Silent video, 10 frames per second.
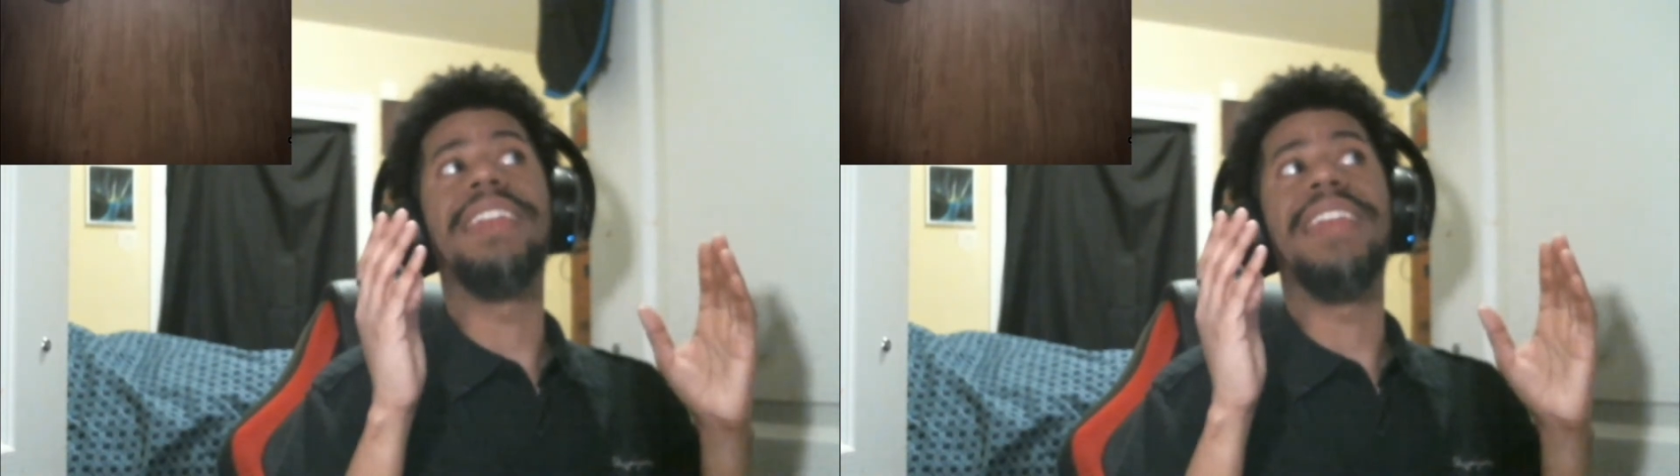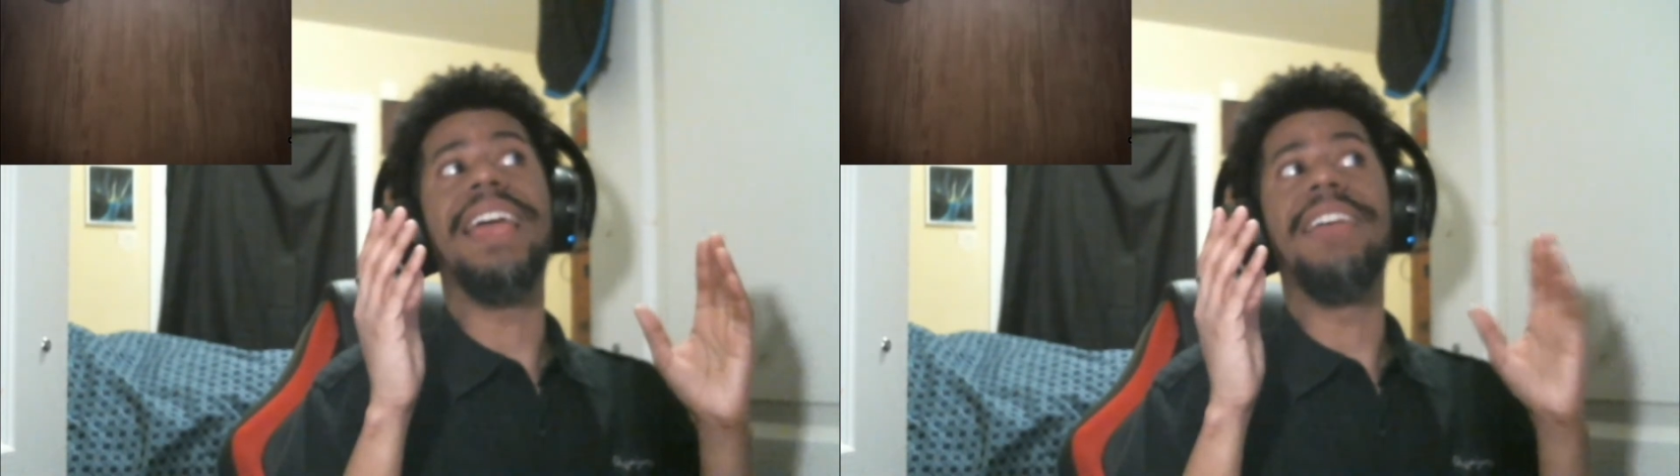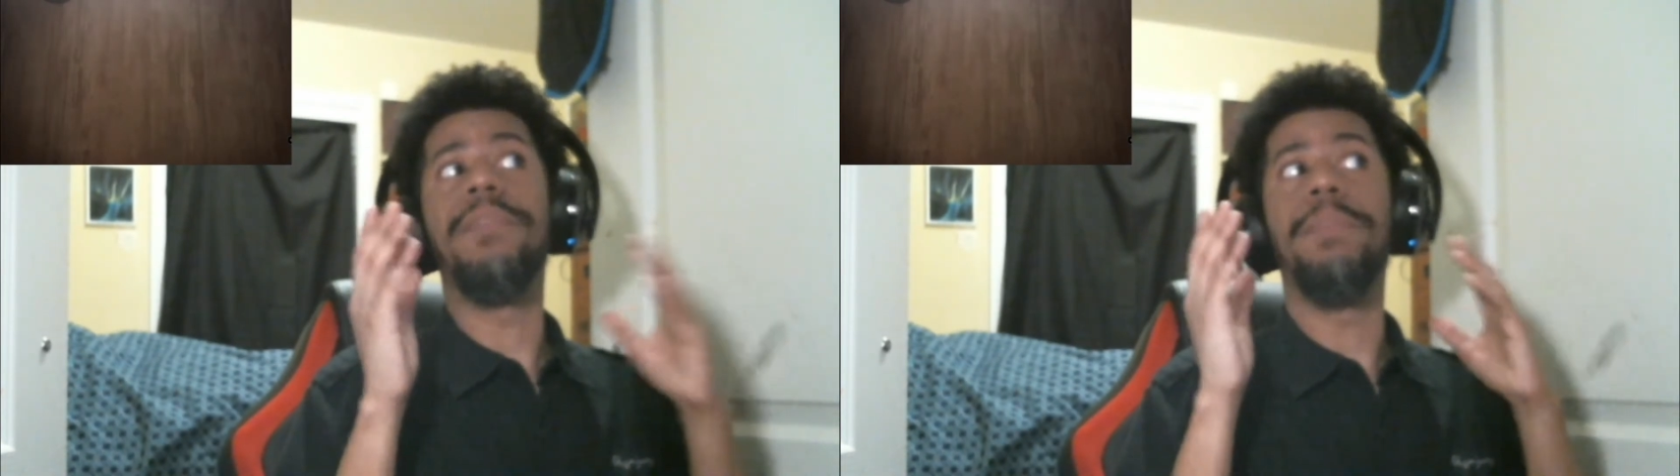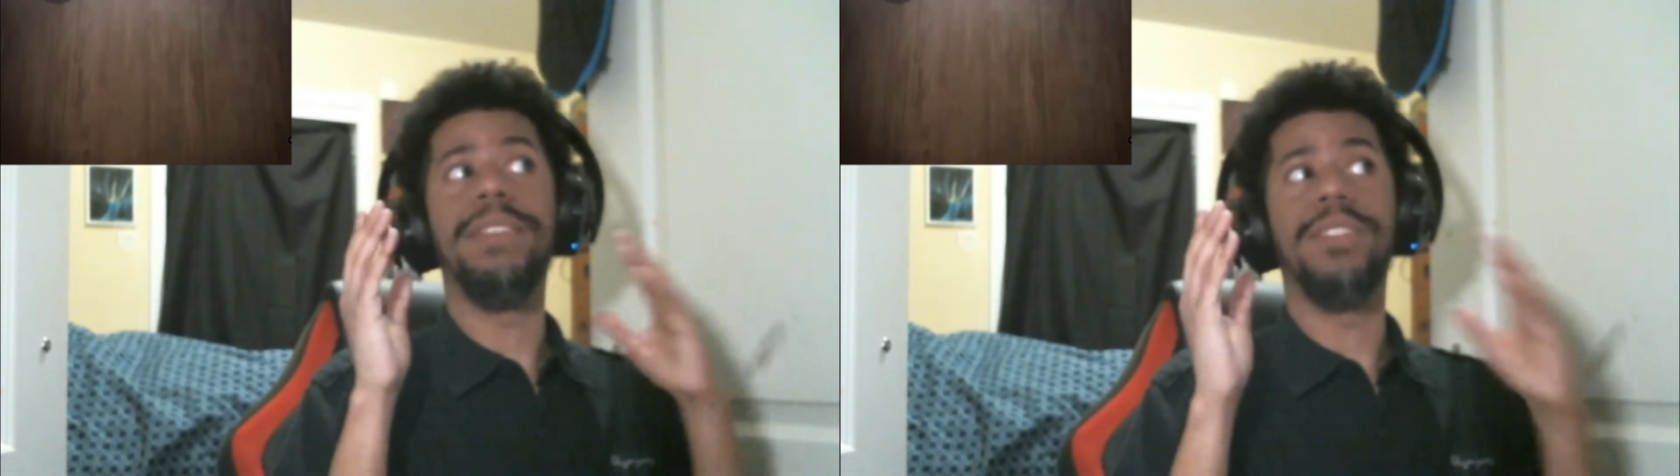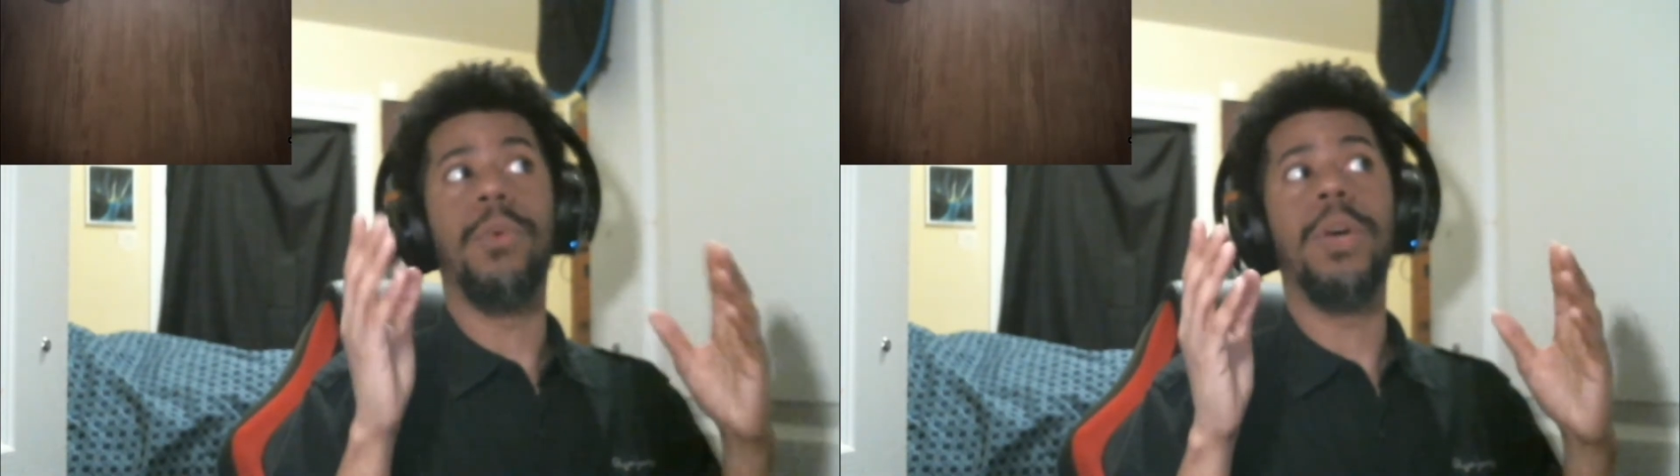That even
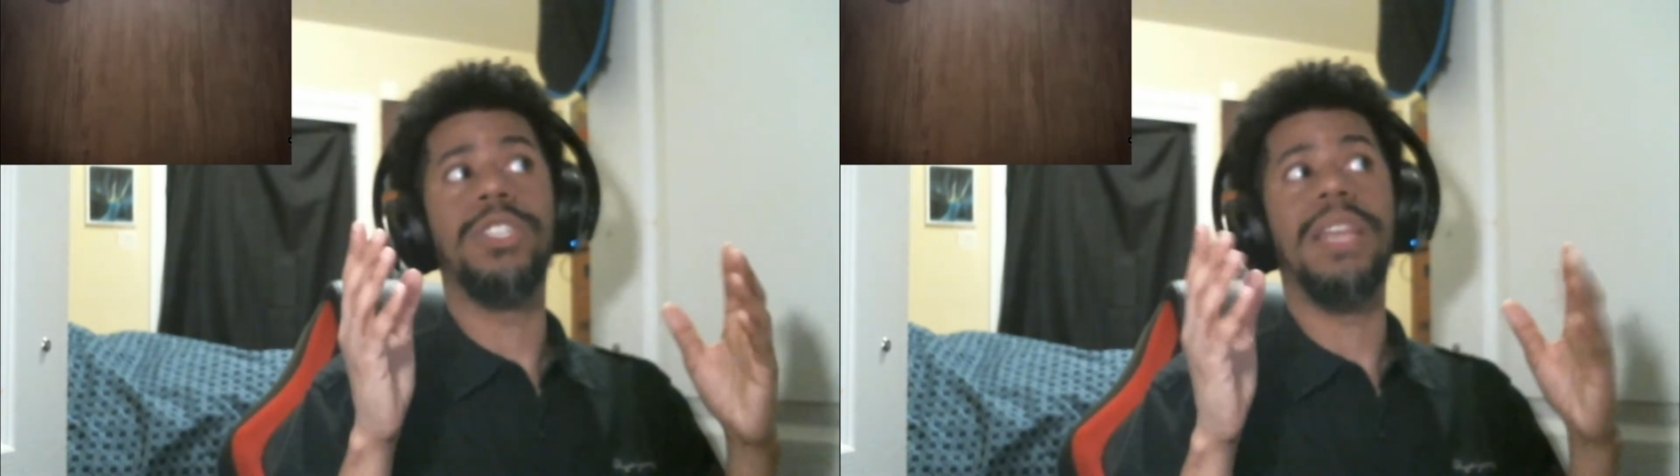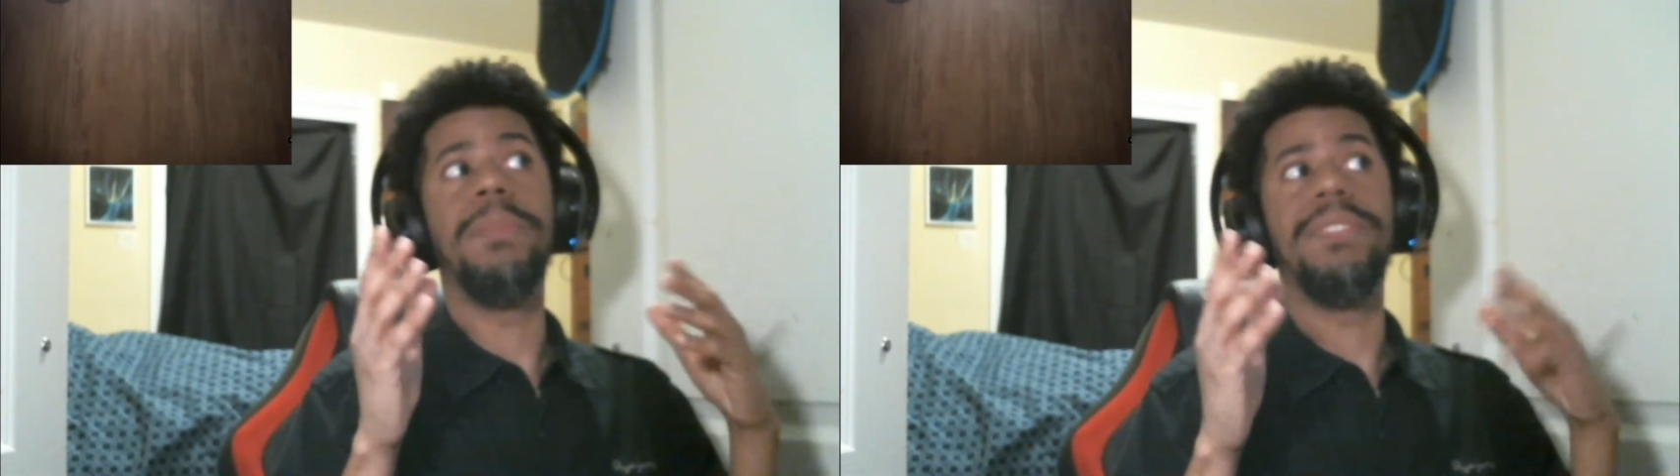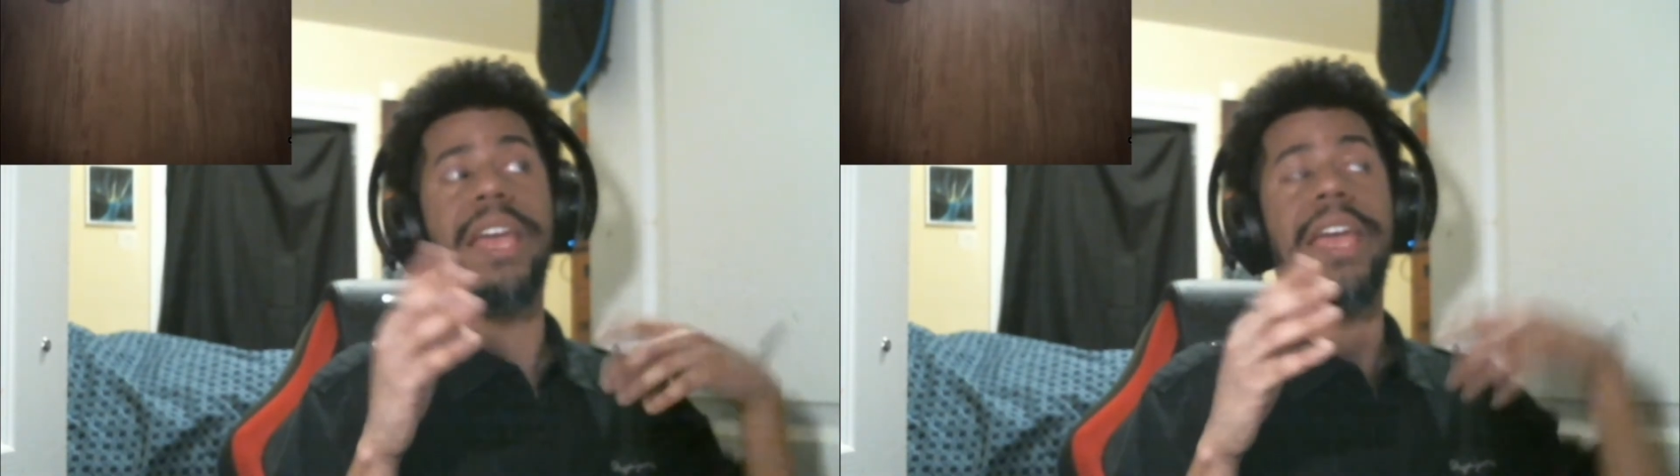begs the question. That means that